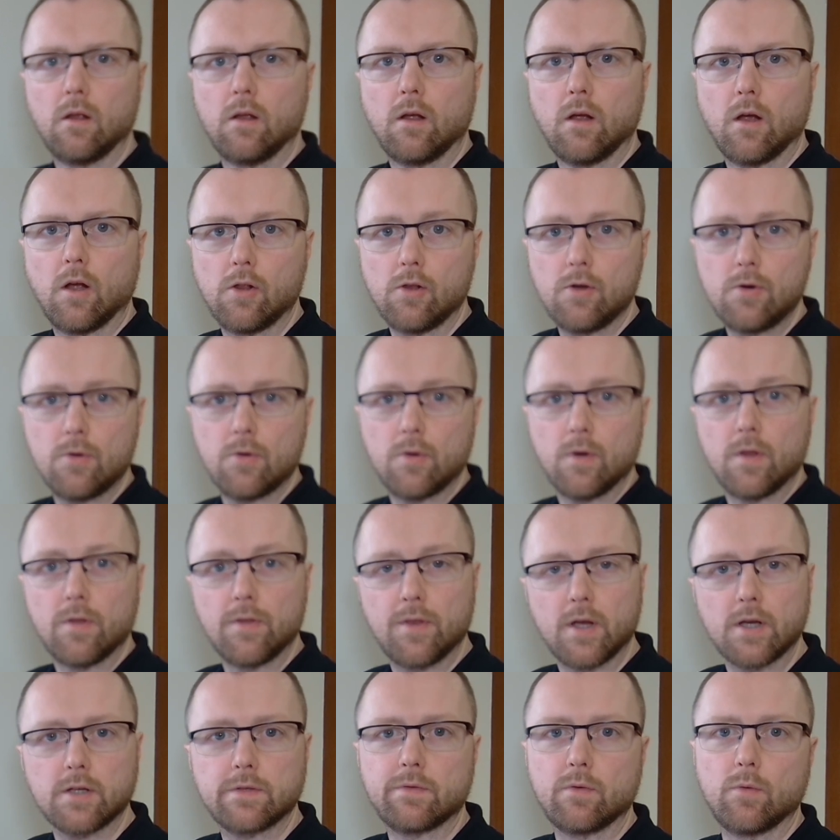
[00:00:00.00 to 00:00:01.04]
Hello, and
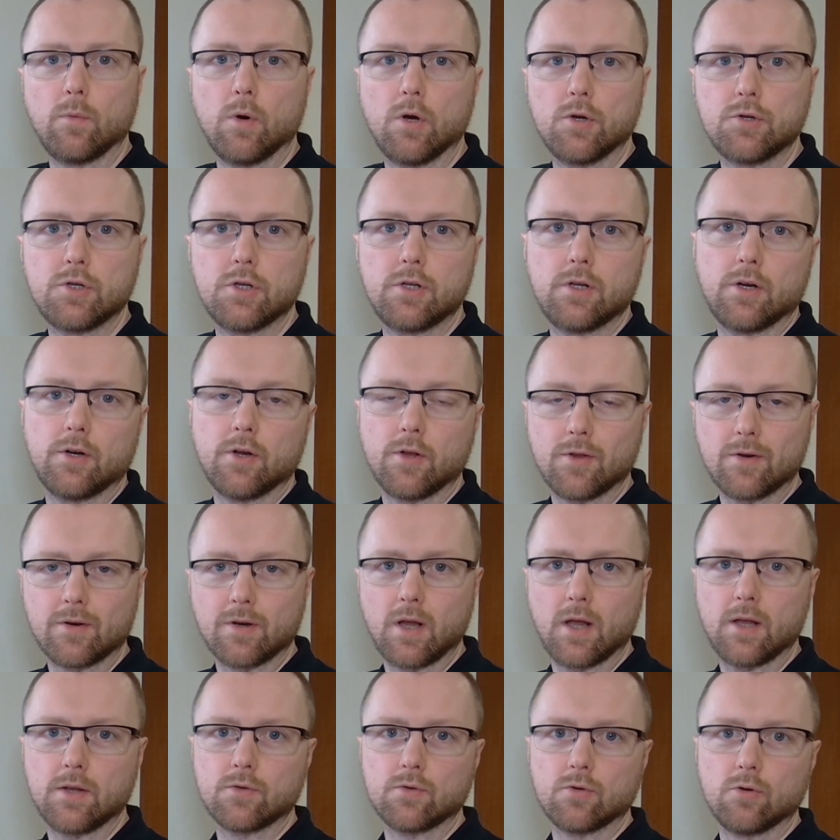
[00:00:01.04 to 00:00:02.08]
thanks for watching another
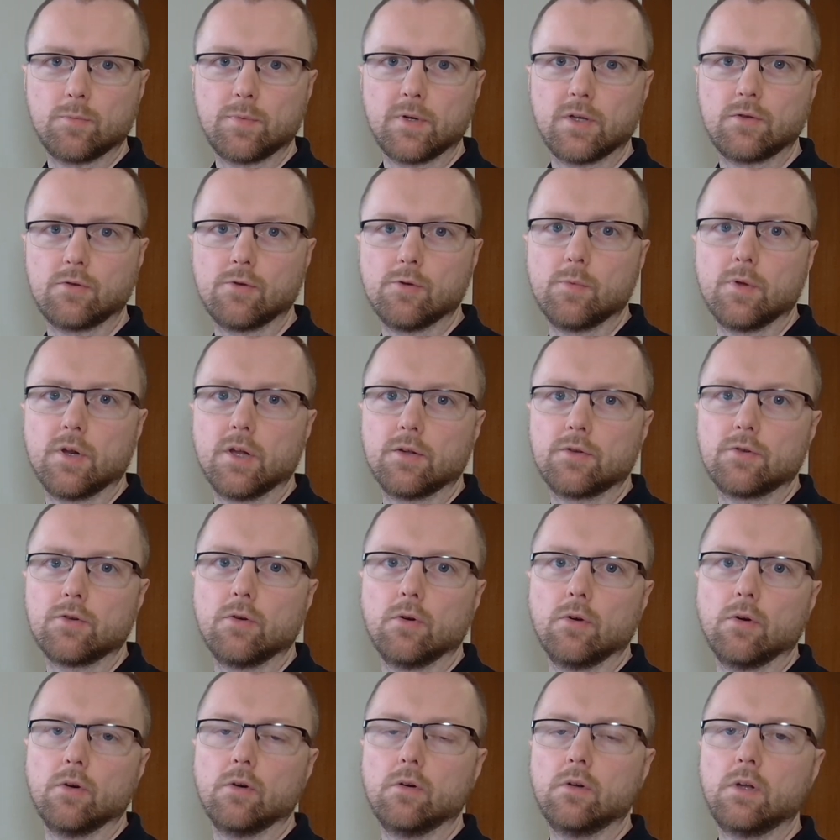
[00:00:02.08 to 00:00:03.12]
getSoapy 2-minute
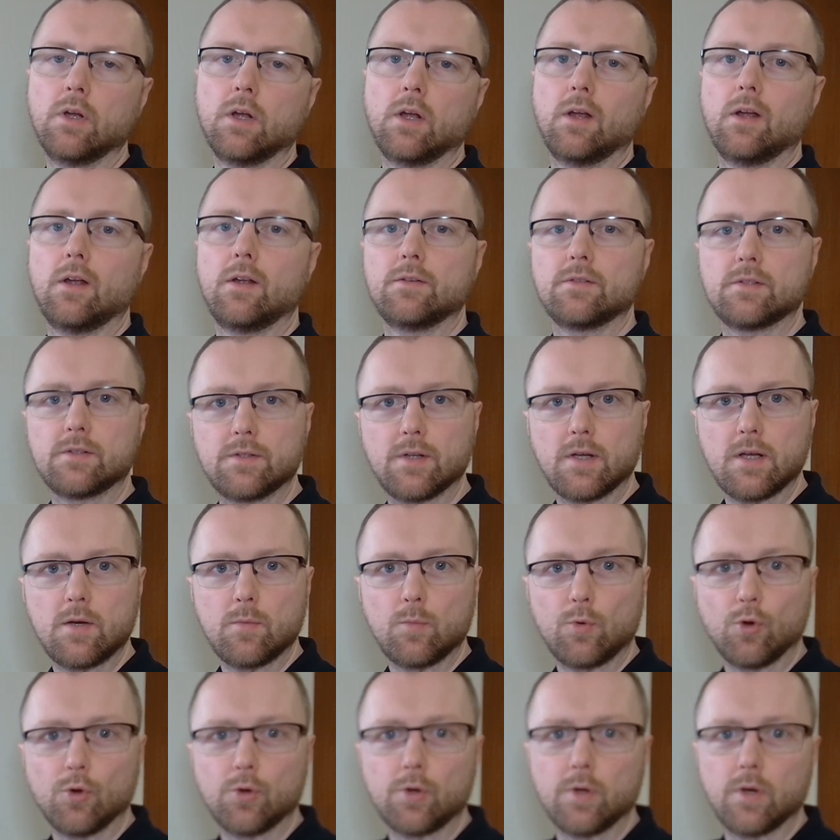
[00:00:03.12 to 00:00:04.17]
tour. Today
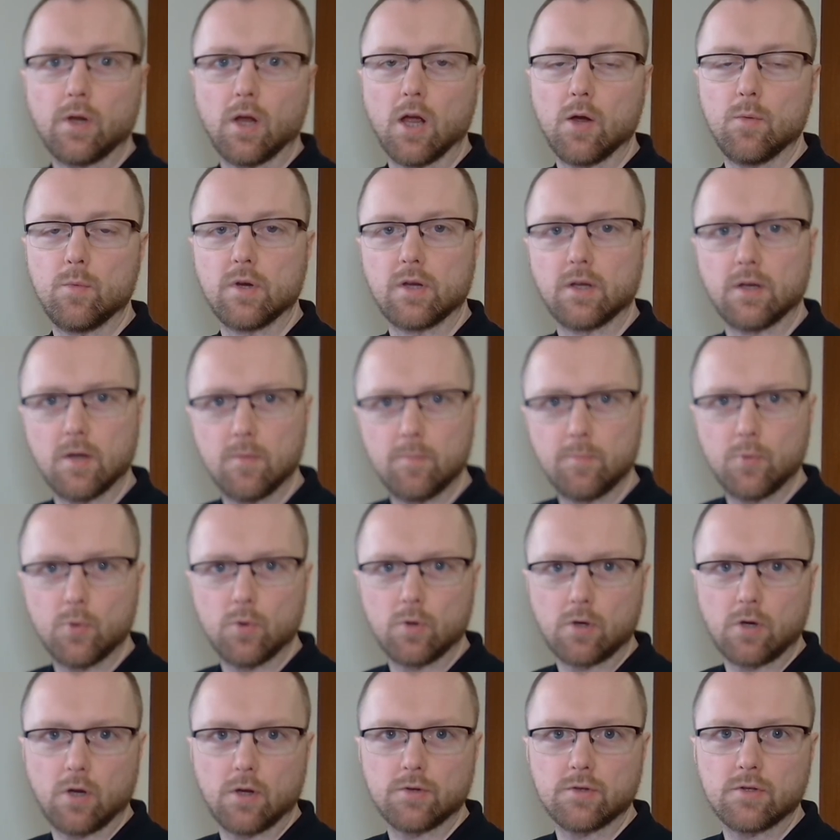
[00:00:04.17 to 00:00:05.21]
we're looking at how we can
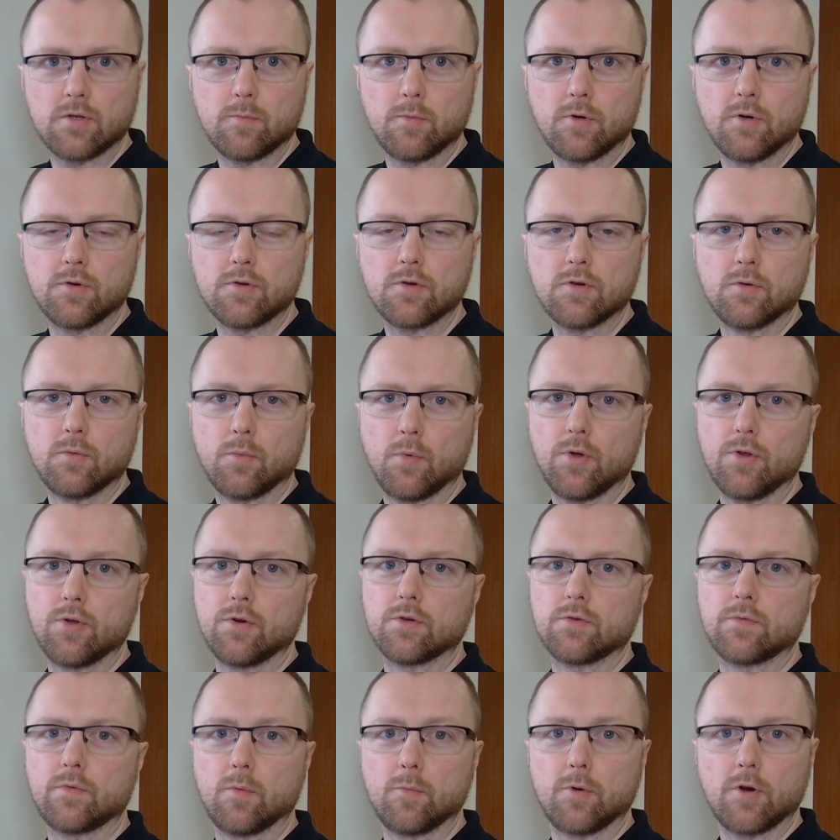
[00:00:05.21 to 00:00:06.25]
import customers, whether it's
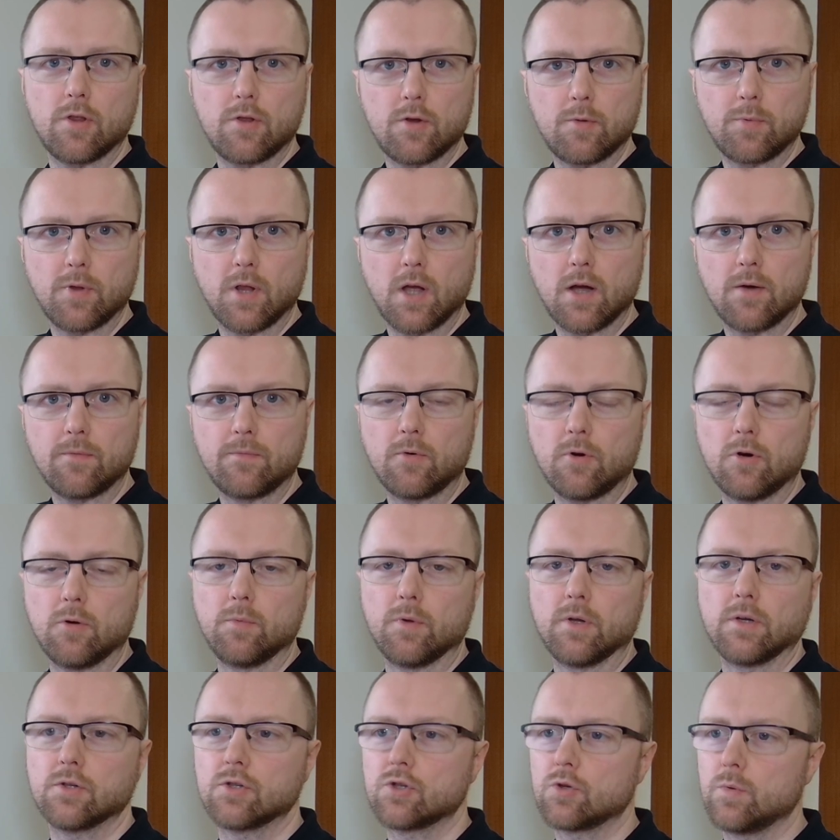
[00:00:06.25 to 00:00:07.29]
from another platform
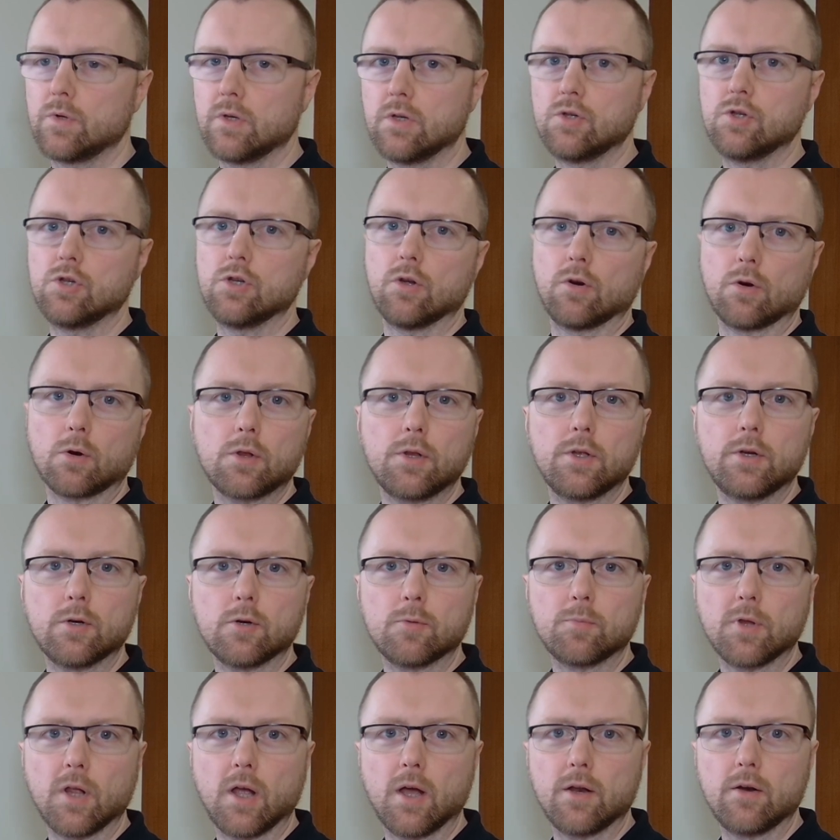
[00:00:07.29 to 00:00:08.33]
like Squeegee or Cleaner
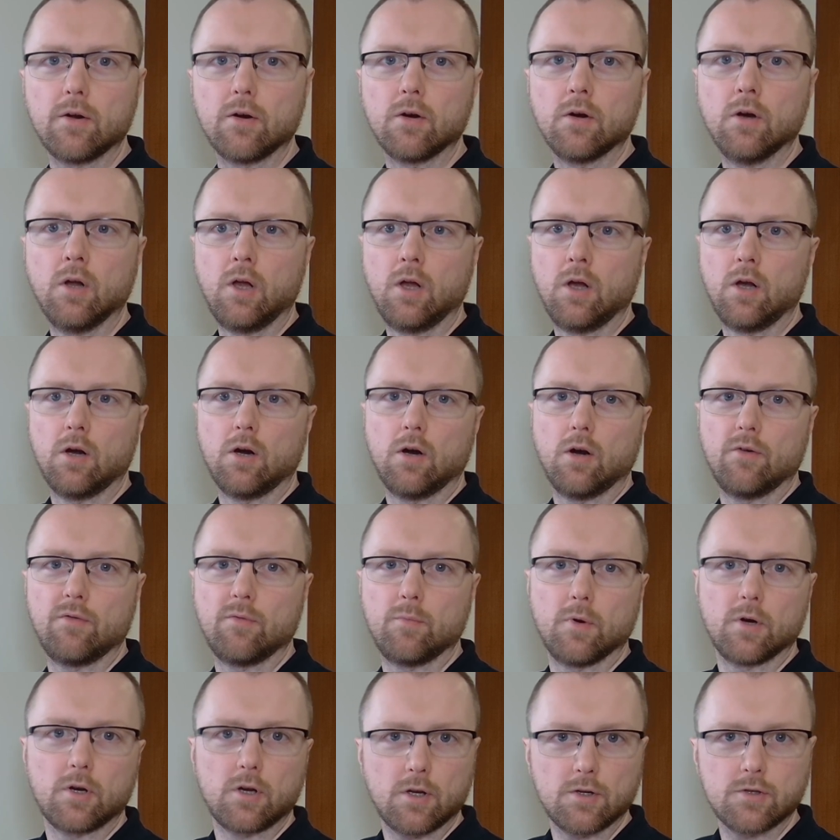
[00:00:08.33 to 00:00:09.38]
Planner, or from
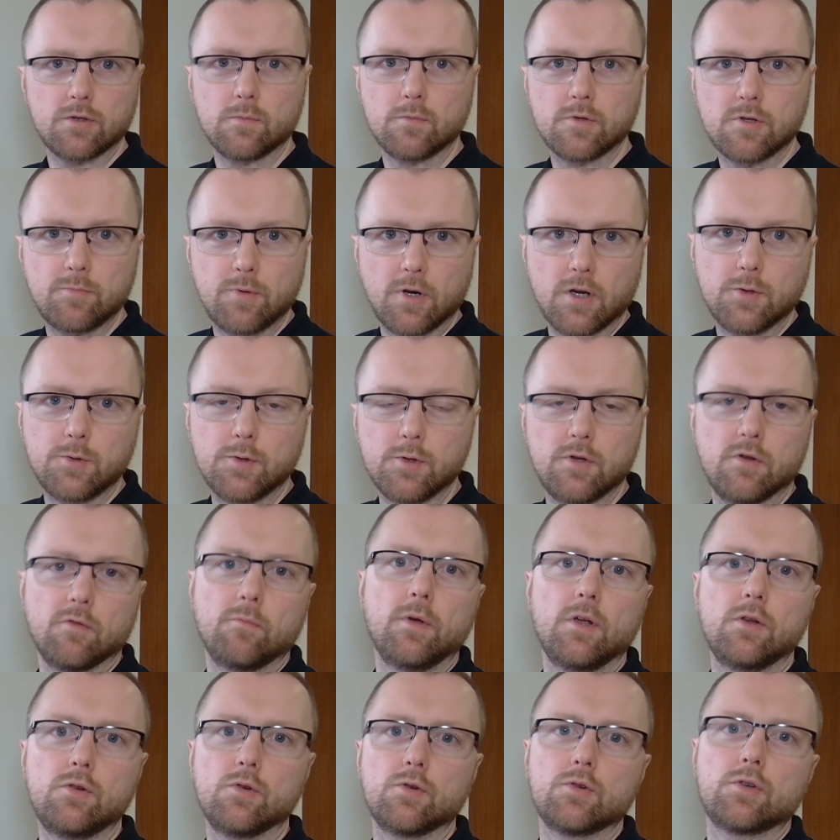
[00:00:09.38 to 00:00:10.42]
a custom spreadsheet you've
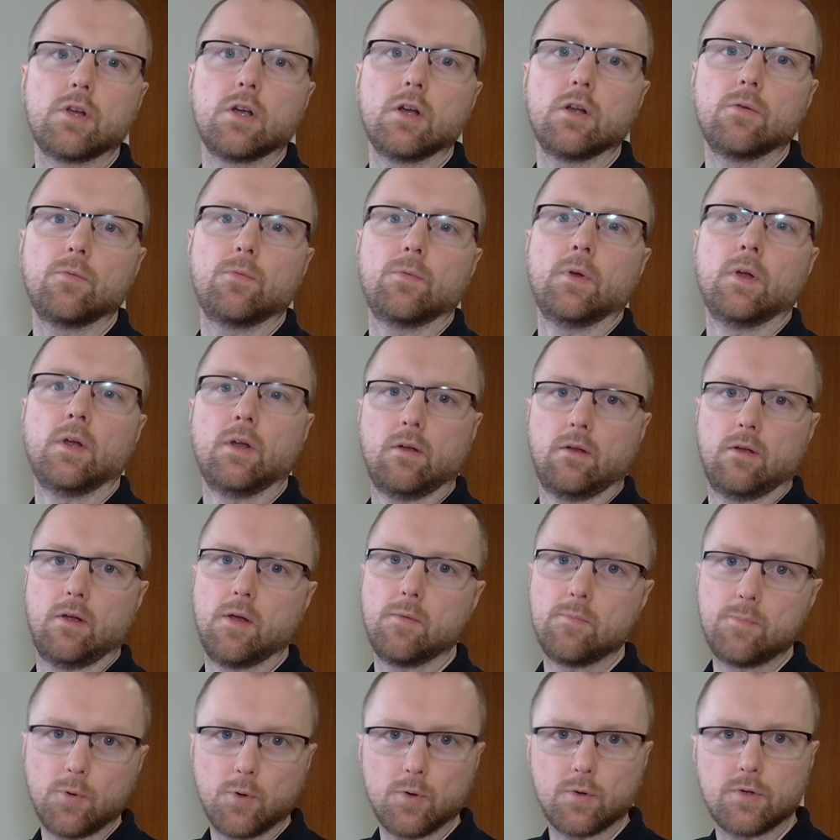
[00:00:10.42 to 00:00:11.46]
made yourself.
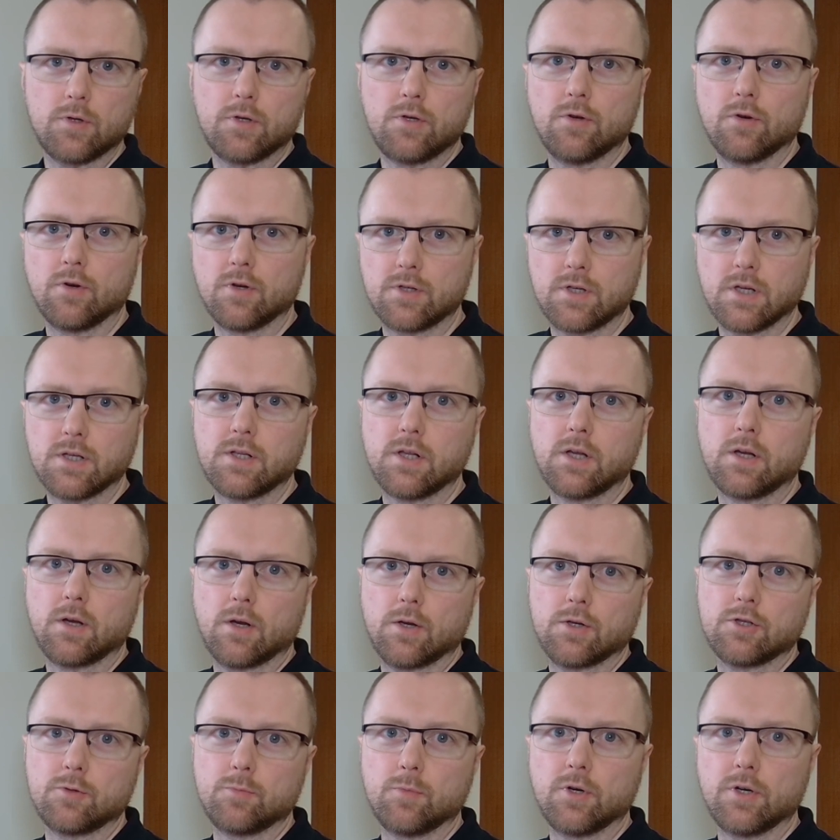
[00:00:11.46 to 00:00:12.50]
Importing your existing
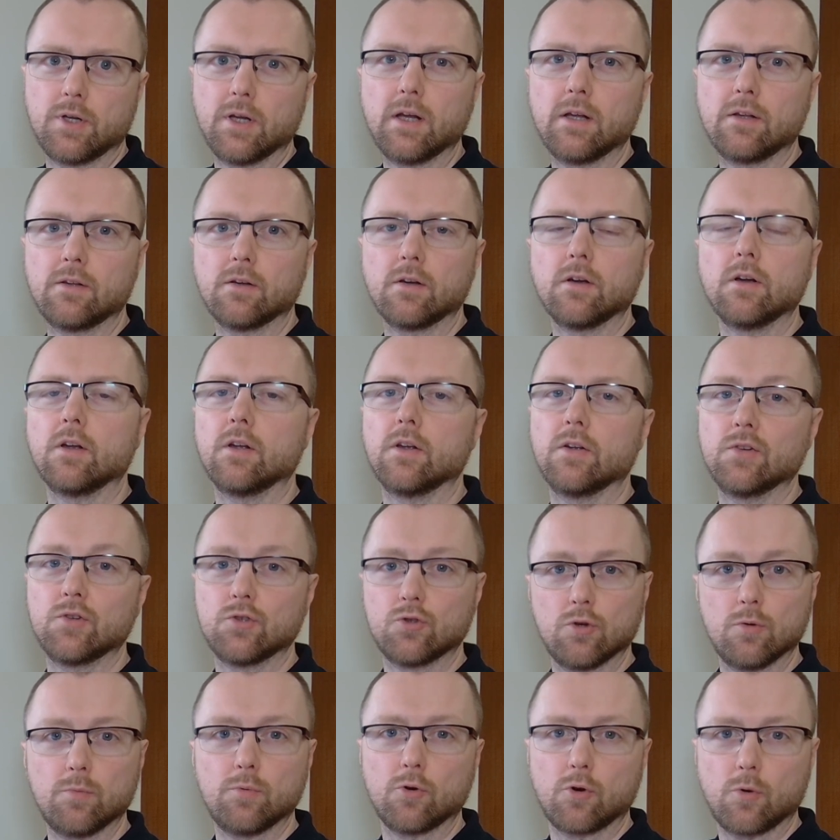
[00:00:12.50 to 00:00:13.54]
customer data is
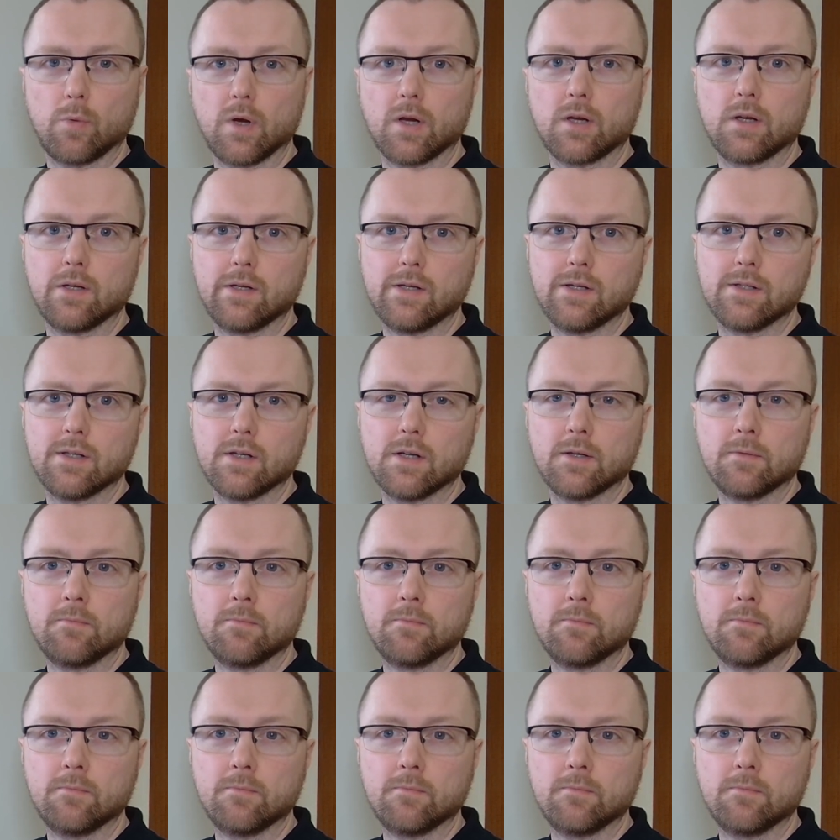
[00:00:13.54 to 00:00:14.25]
super quick and easy.